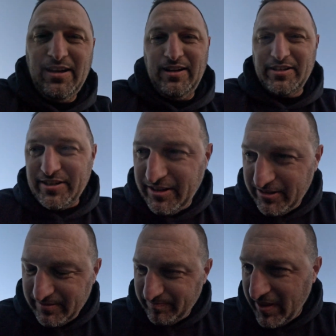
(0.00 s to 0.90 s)

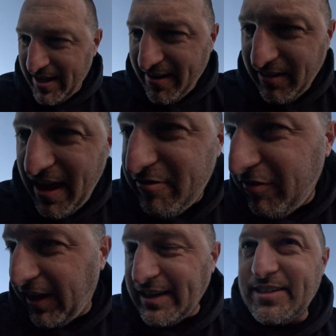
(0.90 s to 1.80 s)
So he got all that
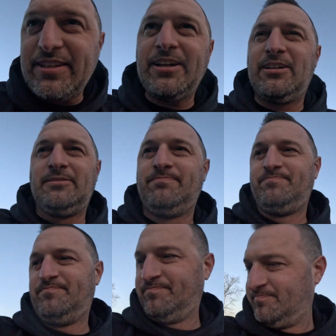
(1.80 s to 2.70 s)
fixed
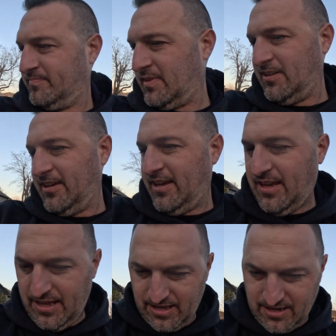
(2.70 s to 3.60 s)

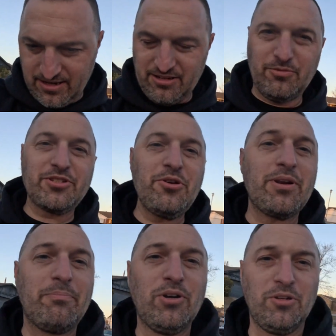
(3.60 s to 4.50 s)
and was
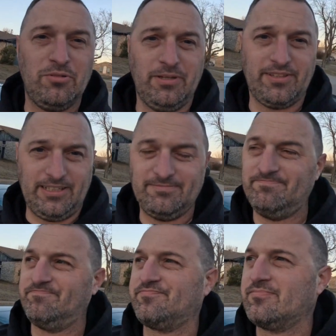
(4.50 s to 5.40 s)
doing a pull with it.
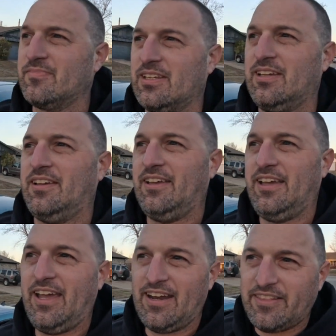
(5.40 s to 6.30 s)

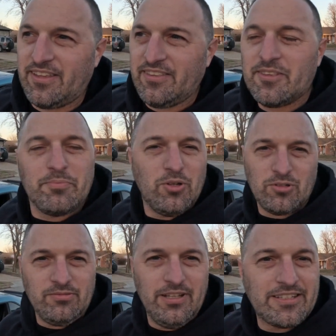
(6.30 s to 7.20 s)
And at the end of the
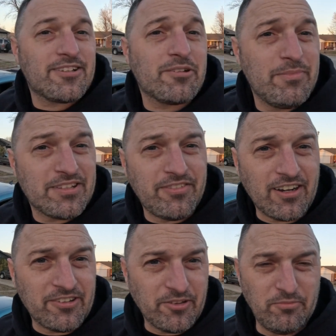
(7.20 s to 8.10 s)
pull, it started
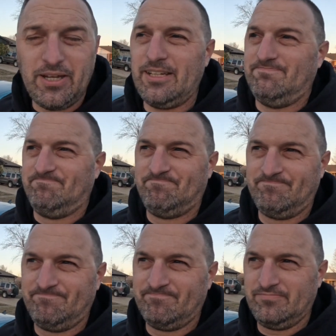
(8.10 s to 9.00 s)
misfiring real bad.
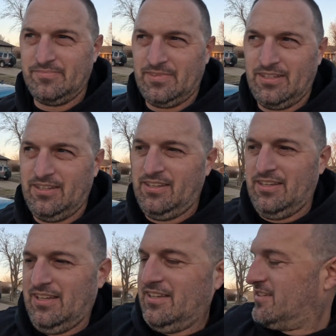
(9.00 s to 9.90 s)

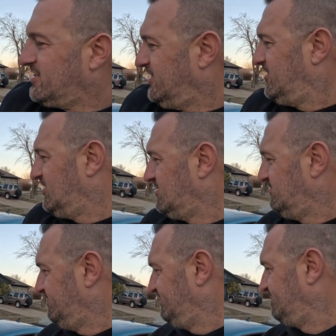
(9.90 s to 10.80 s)
So
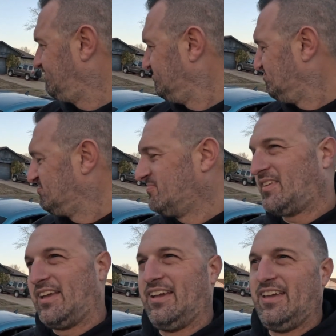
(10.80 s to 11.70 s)

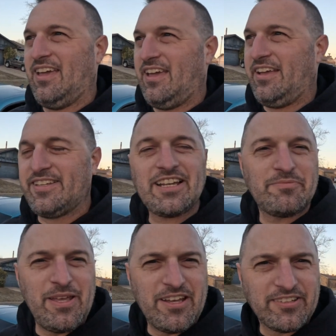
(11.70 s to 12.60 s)
he texts
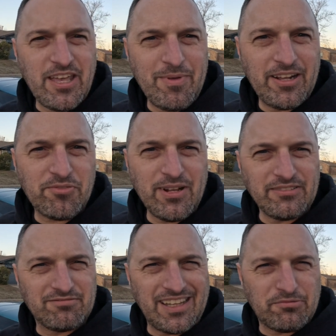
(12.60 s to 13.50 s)
me, he goes, "Hey man, it's
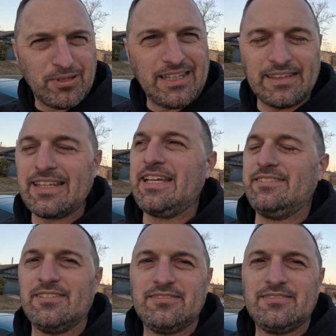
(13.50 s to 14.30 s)
running like really lean.